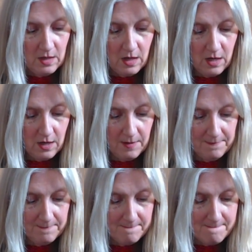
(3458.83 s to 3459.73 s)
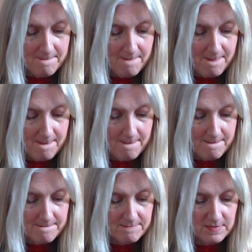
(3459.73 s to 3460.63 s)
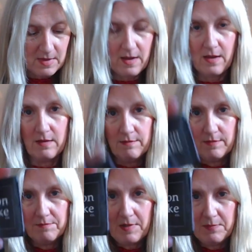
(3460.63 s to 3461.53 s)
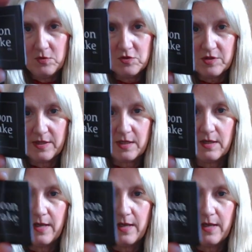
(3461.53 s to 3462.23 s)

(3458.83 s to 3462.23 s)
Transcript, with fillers: Um, yeah, by Moondrake.